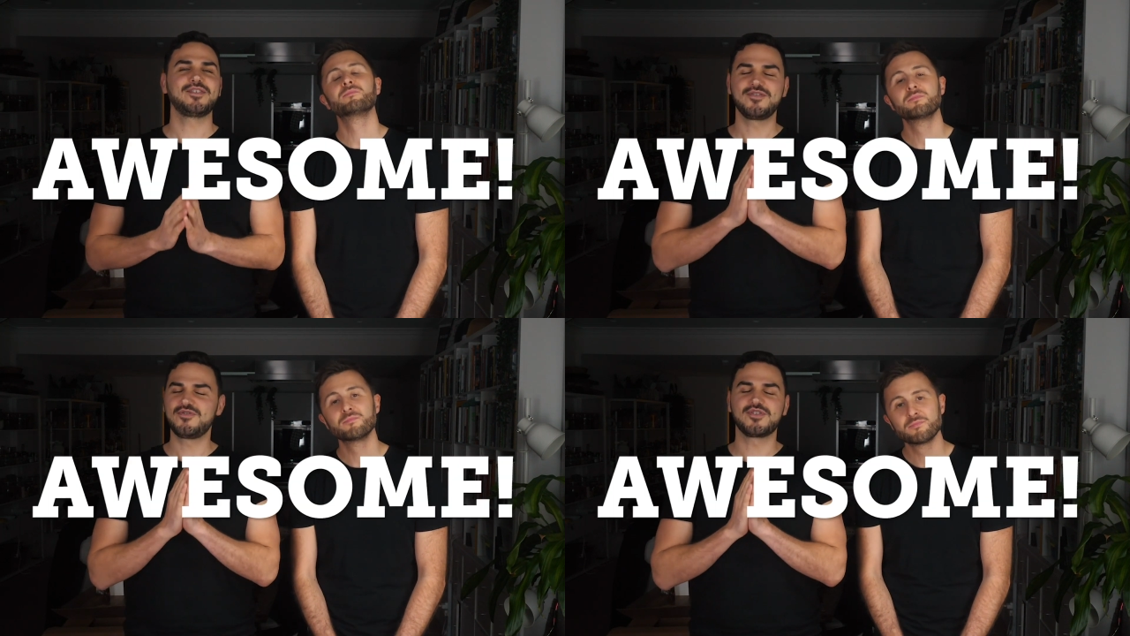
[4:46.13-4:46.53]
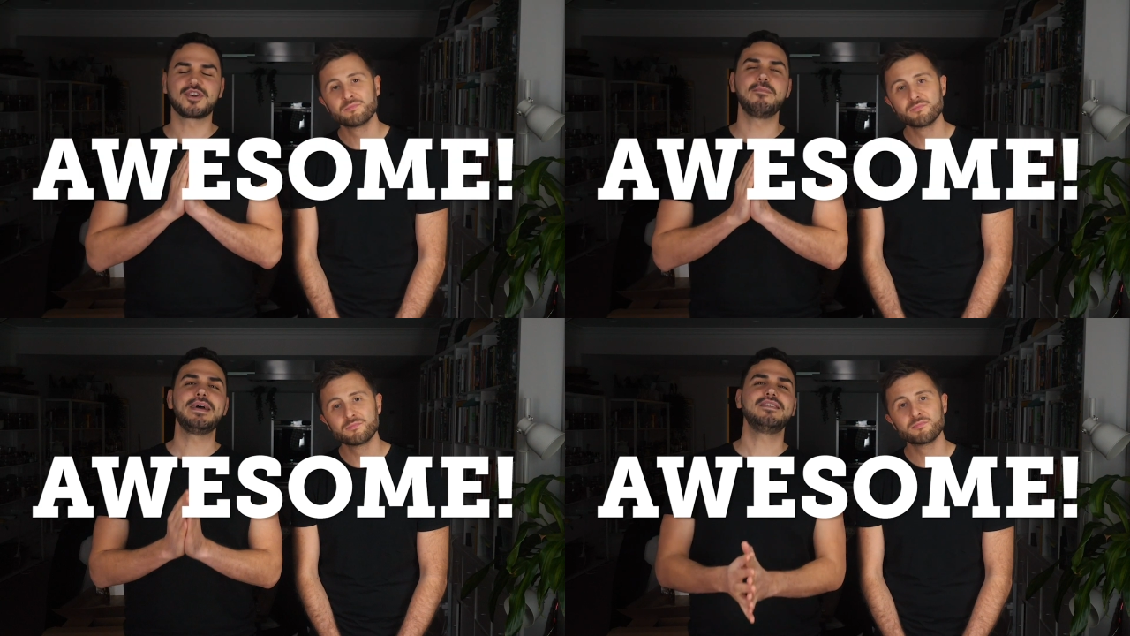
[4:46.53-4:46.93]
Speaker 1: you should
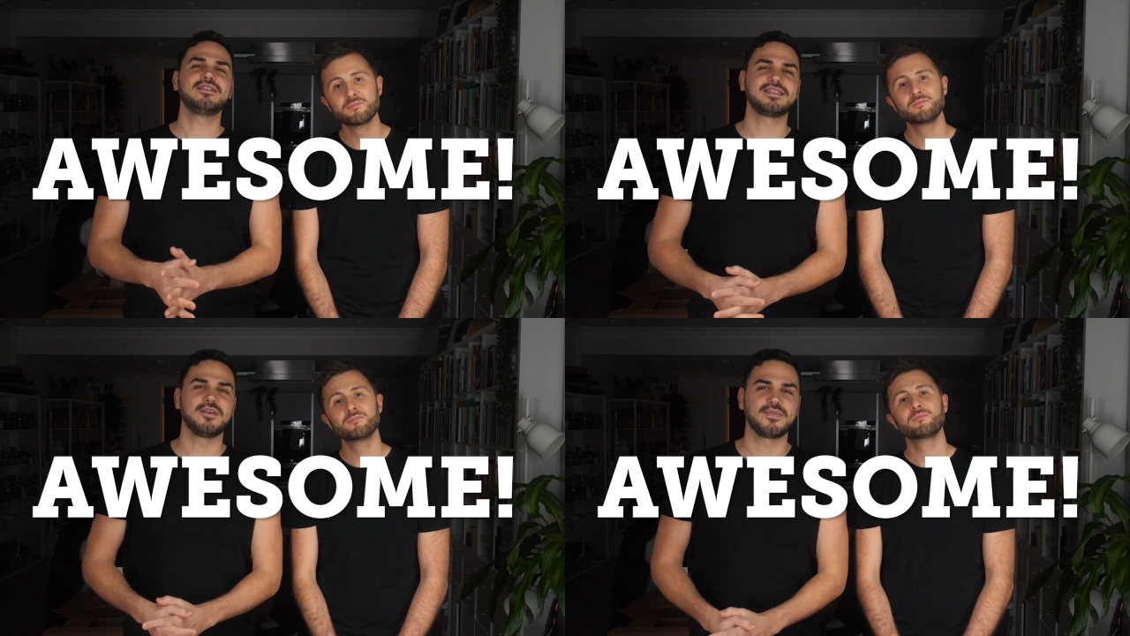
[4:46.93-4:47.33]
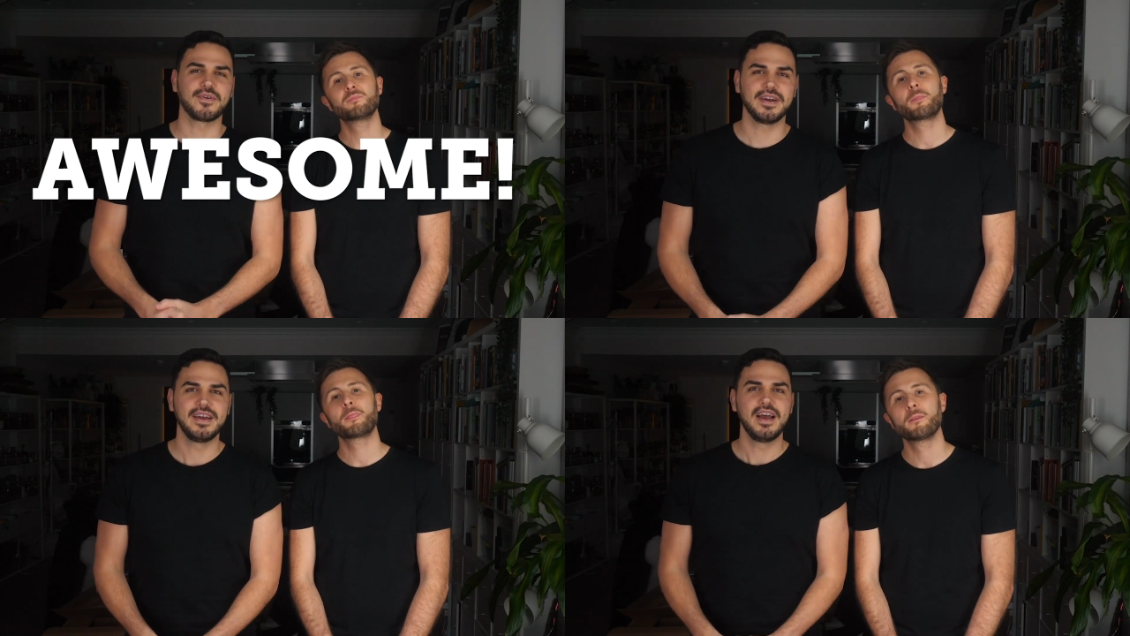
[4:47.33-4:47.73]
commend yourself for
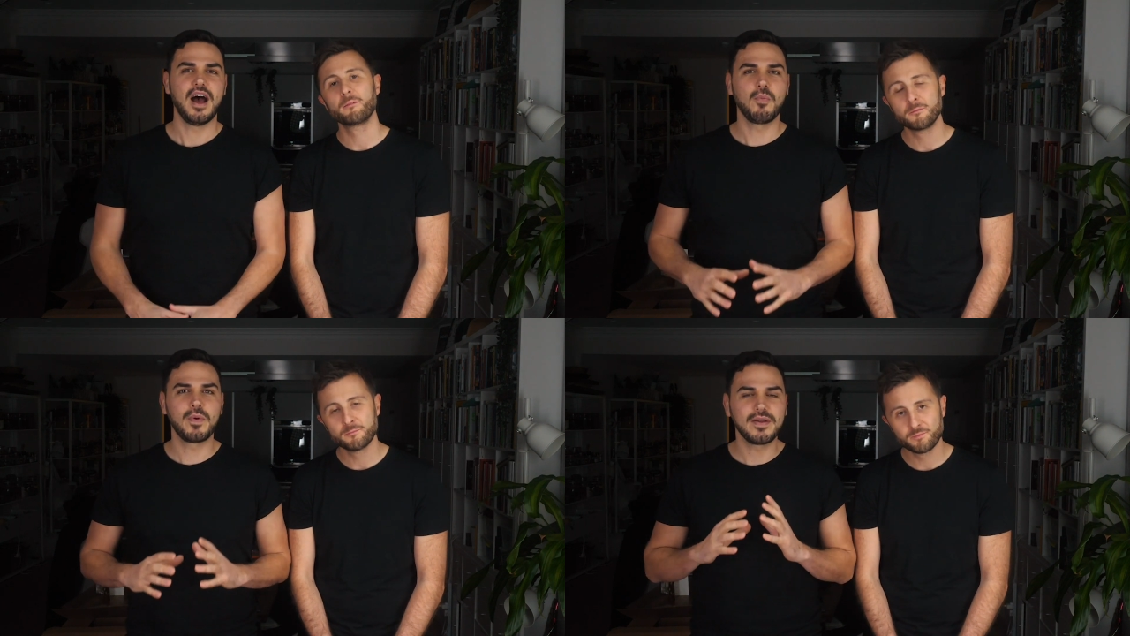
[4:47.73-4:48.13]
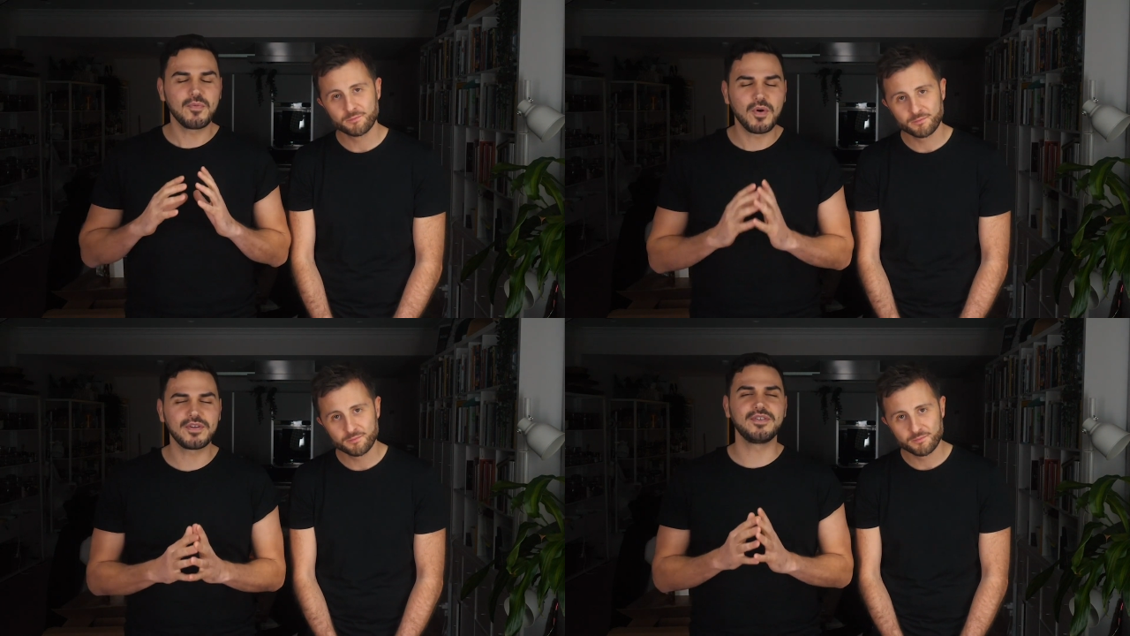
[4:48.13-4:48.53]
it and we
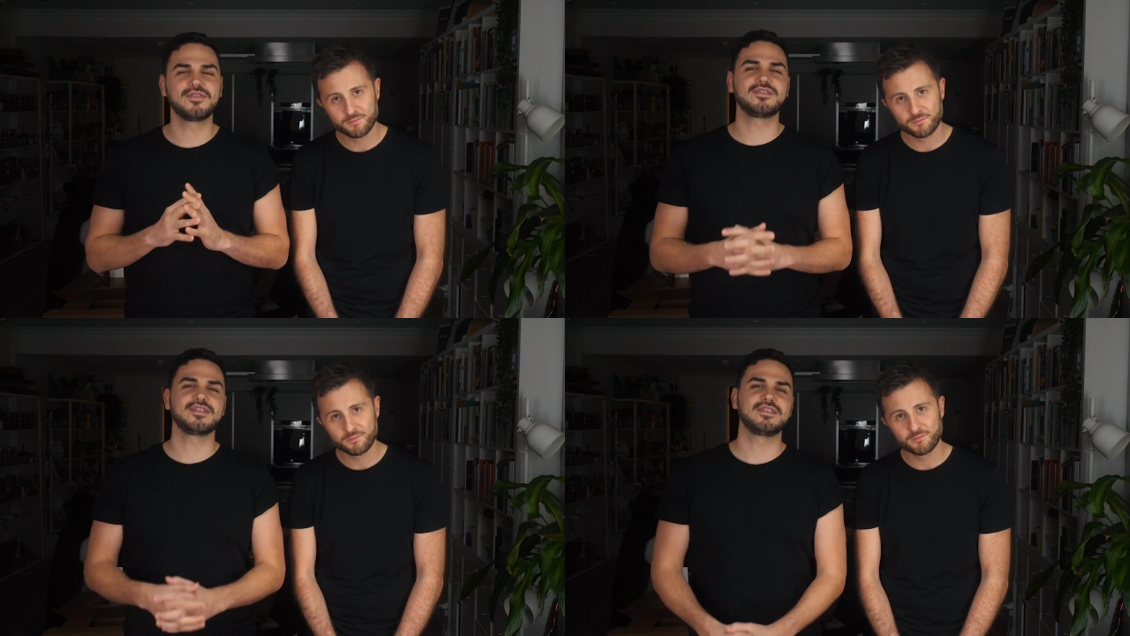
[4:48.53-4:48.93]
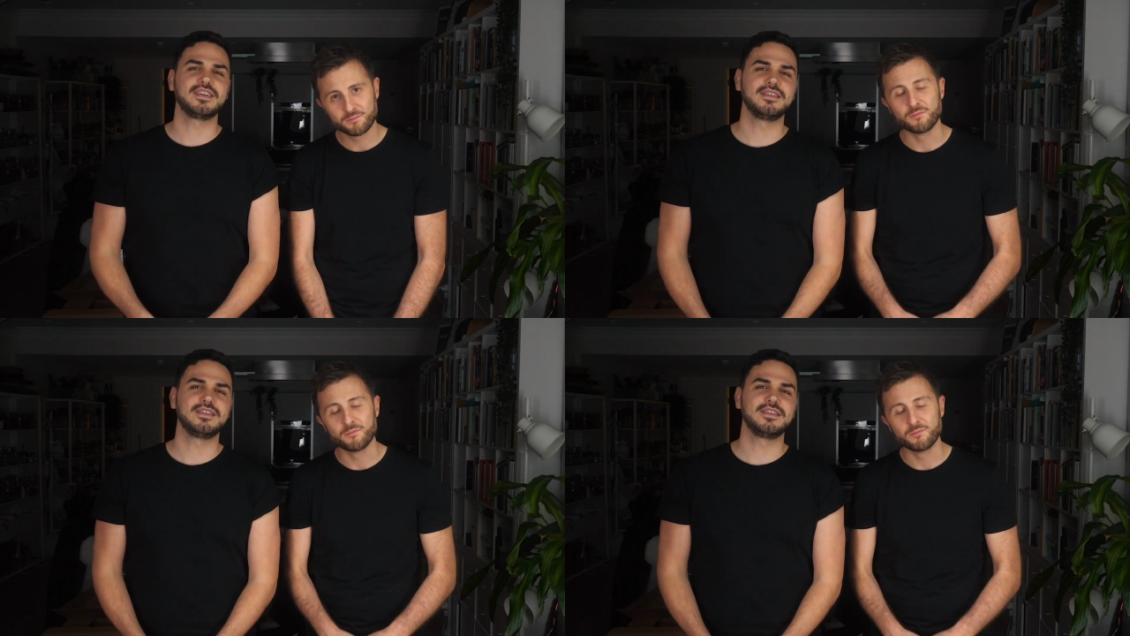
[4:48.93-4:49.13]
want you to succeed.